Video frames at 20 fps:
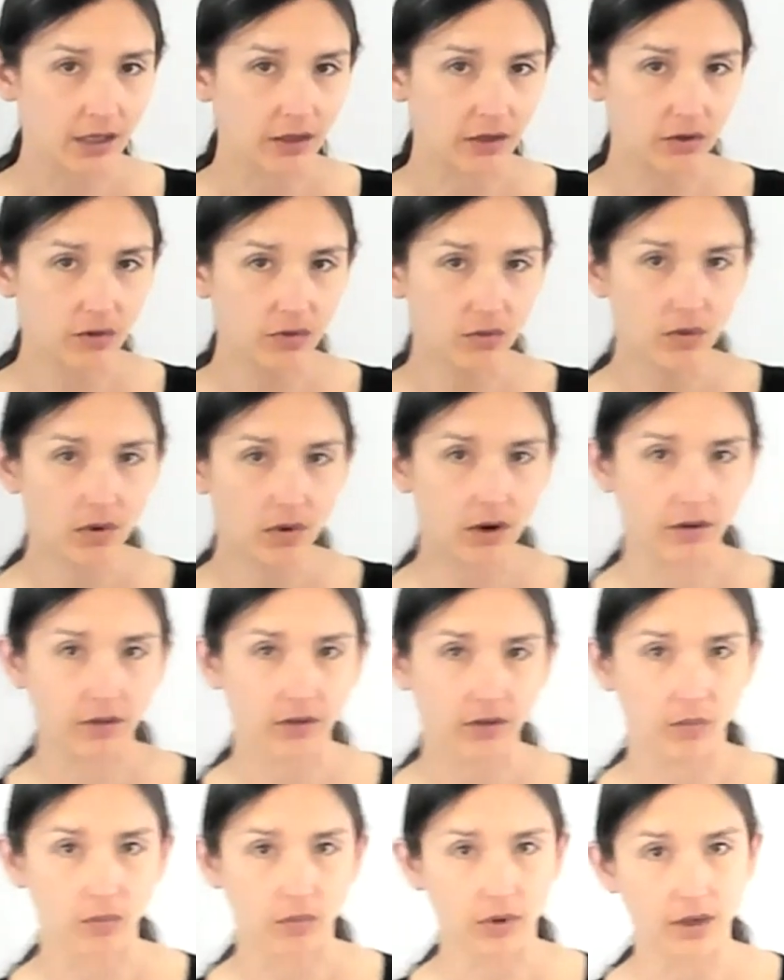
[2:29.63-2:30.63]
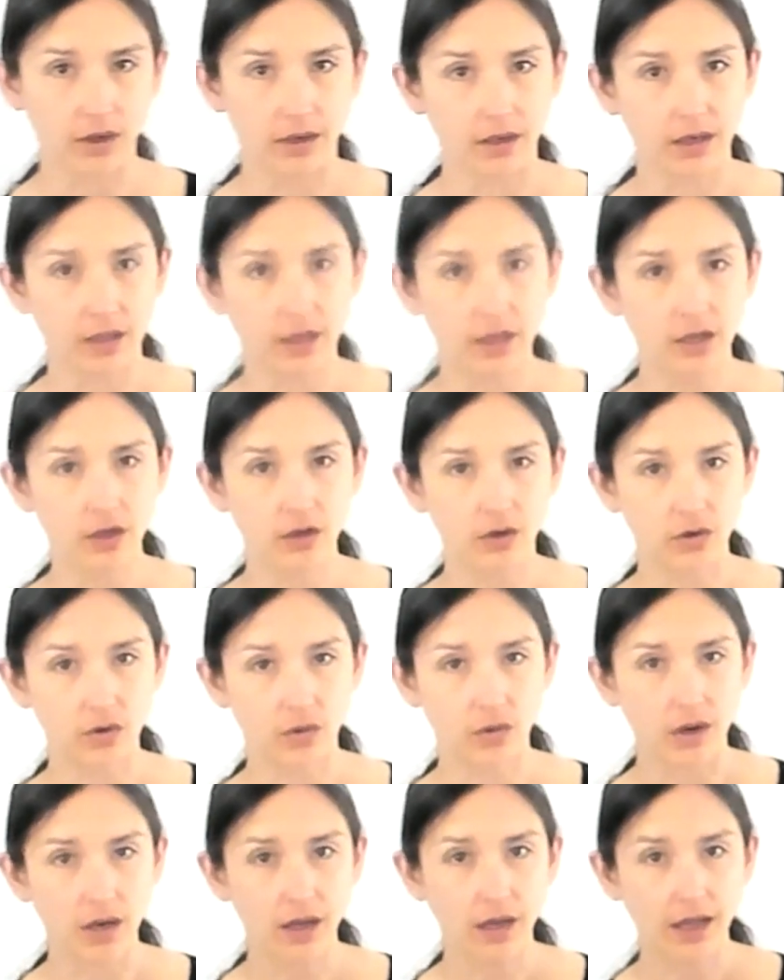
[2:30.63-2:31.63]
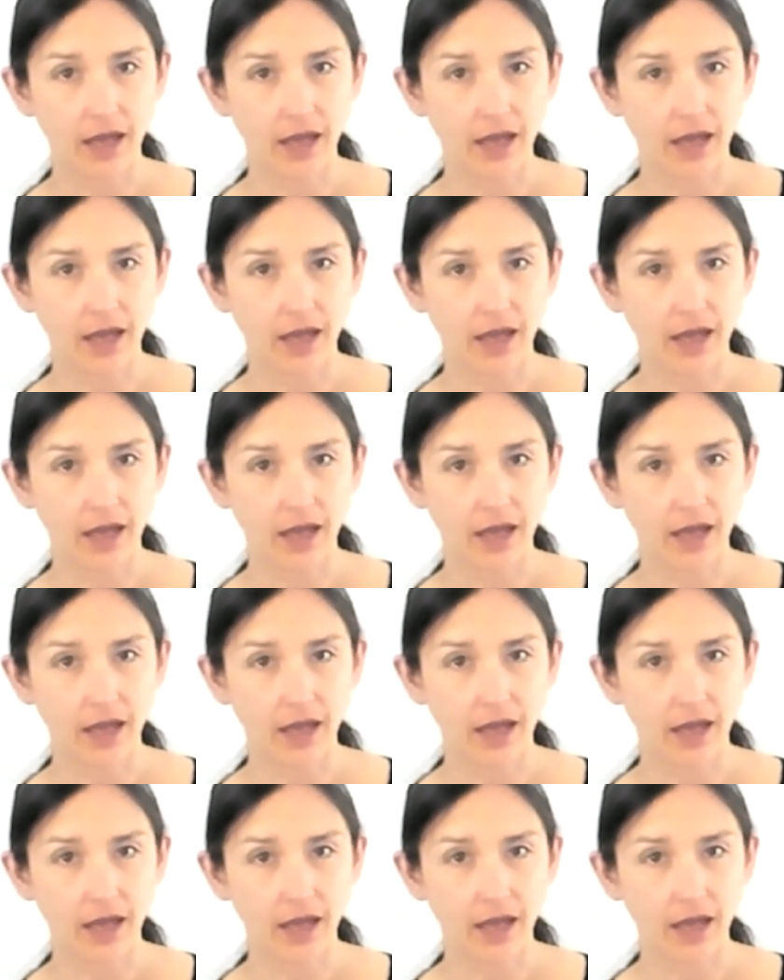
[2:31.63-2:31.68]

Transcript: you are the one who